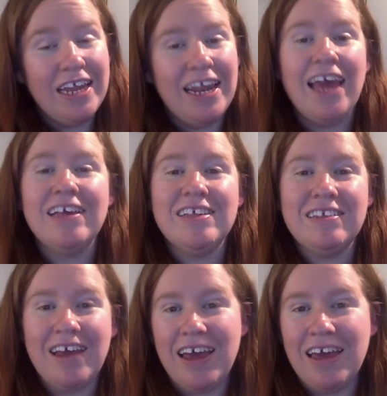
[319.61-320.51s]
Next
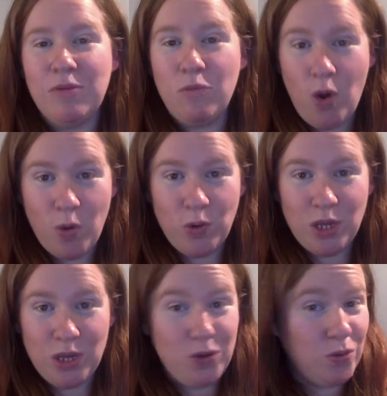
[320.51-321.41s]
time, won't
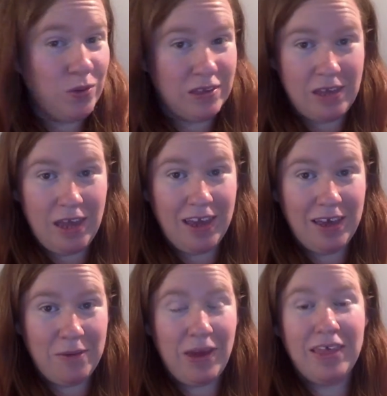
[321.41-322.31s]
you
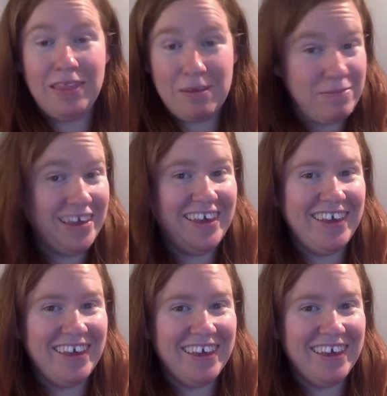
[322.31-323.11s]
sing with me?